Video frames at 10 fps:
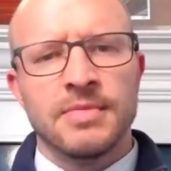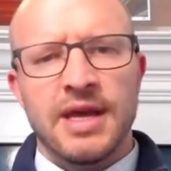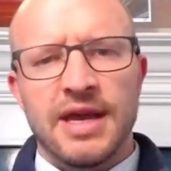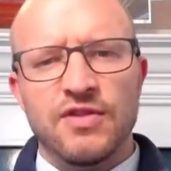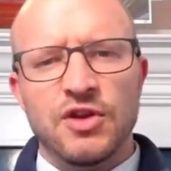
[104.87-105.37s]

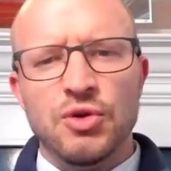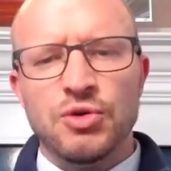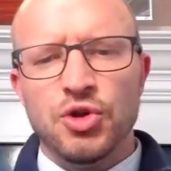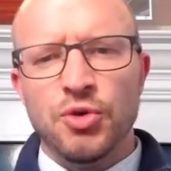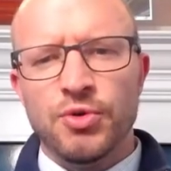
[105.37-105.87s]
As the New
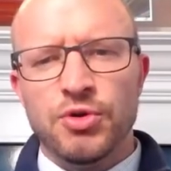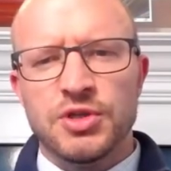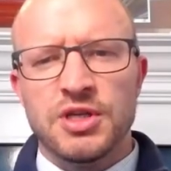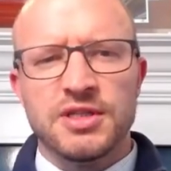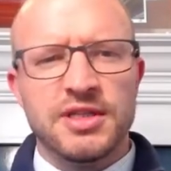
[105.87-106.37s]
Interpreter's
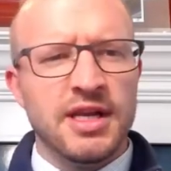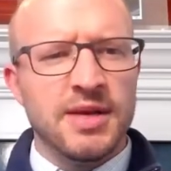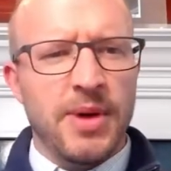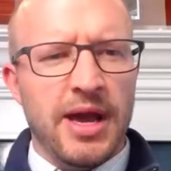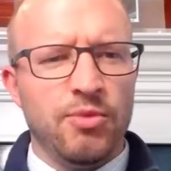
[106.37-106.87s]
Study
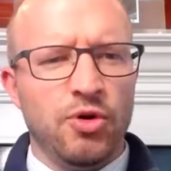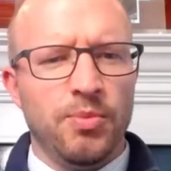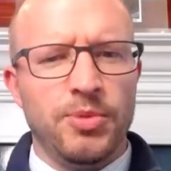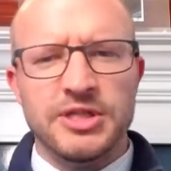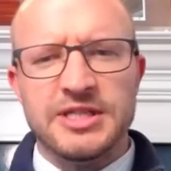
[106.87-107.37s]
Bible
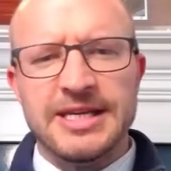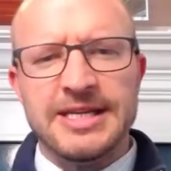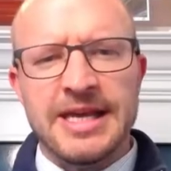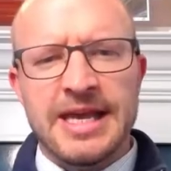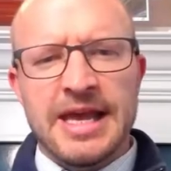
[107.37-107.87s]
puts it,
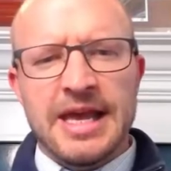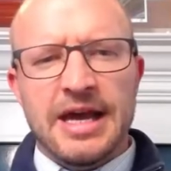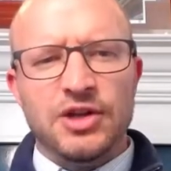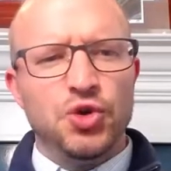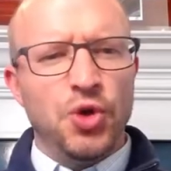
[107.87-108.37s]
a
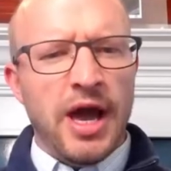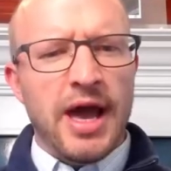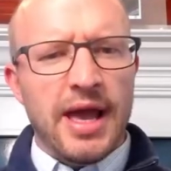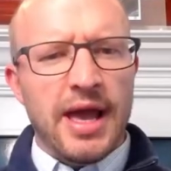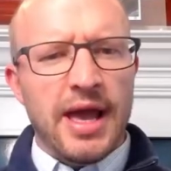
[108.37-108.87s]

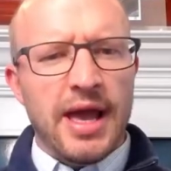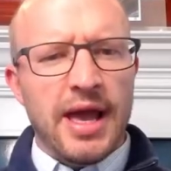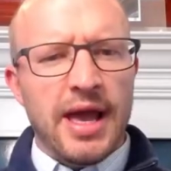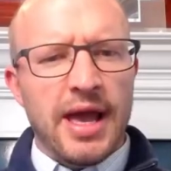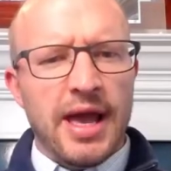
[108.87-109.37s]
tribe
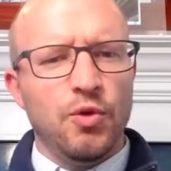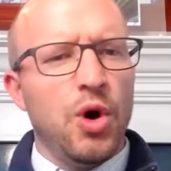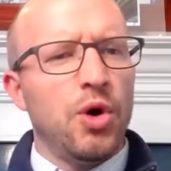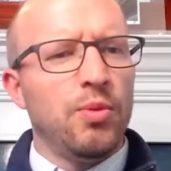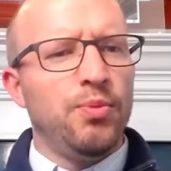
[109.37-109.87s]
was,
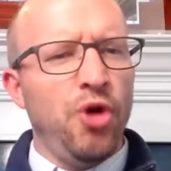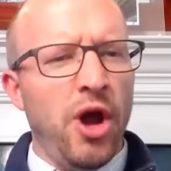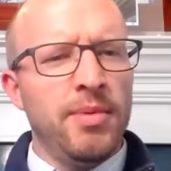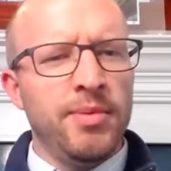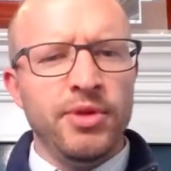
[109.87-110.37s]
quote,
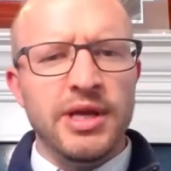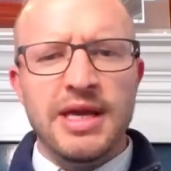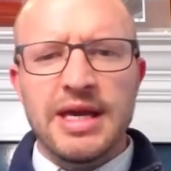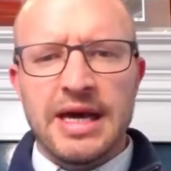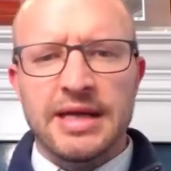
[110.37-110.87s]
probably
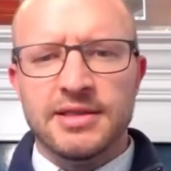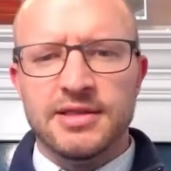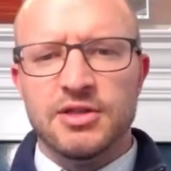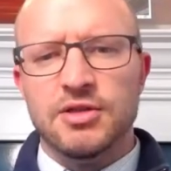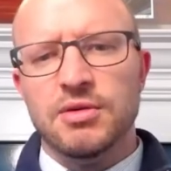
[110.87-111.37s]

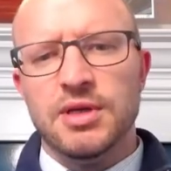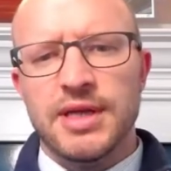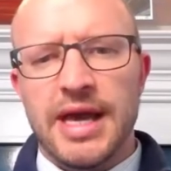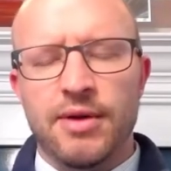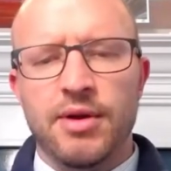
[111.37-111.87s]
constituted
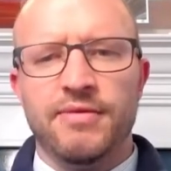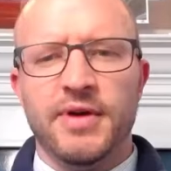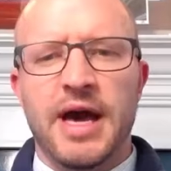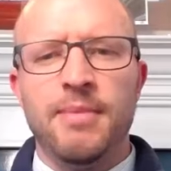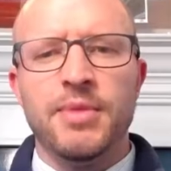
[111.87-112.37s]
out of a
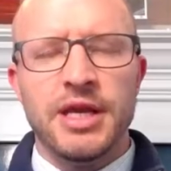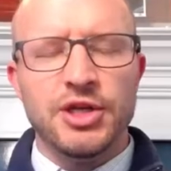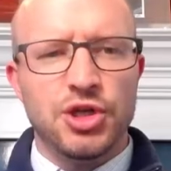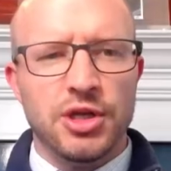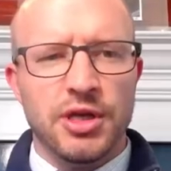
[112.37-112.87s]

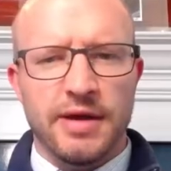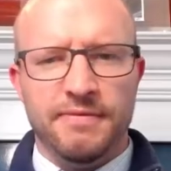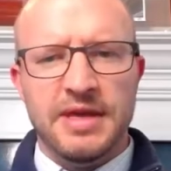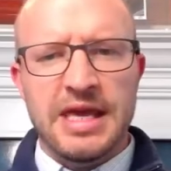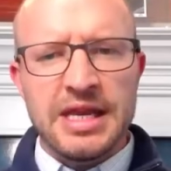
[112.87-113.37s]
combination
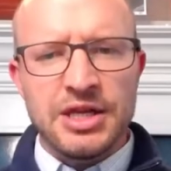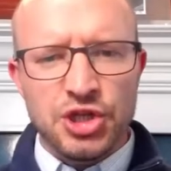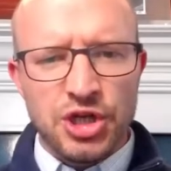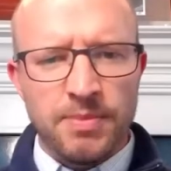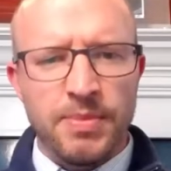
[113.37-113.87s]
of
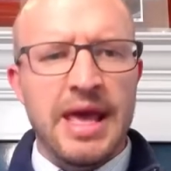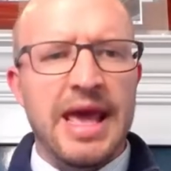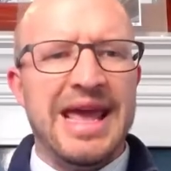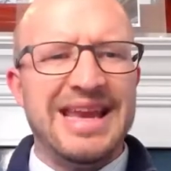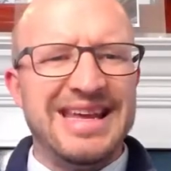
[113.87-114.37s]
kinship
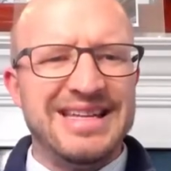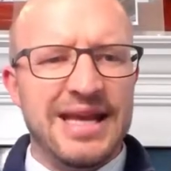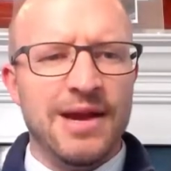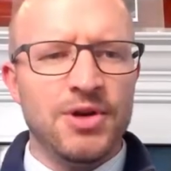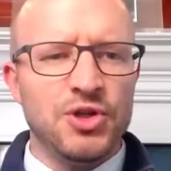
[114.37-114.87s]
and
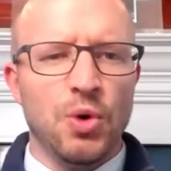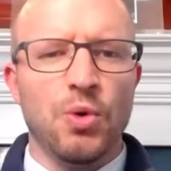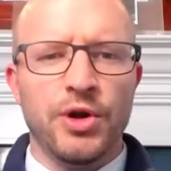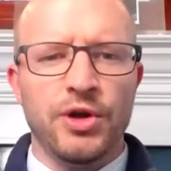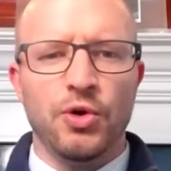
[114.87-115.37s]

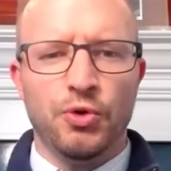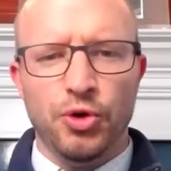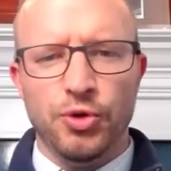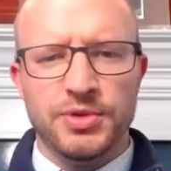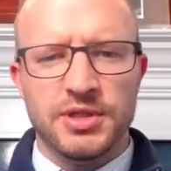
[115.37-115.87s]
territorial
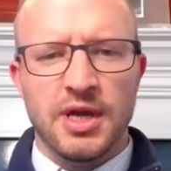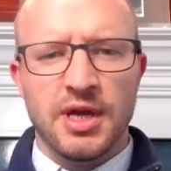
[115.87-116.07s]
groups,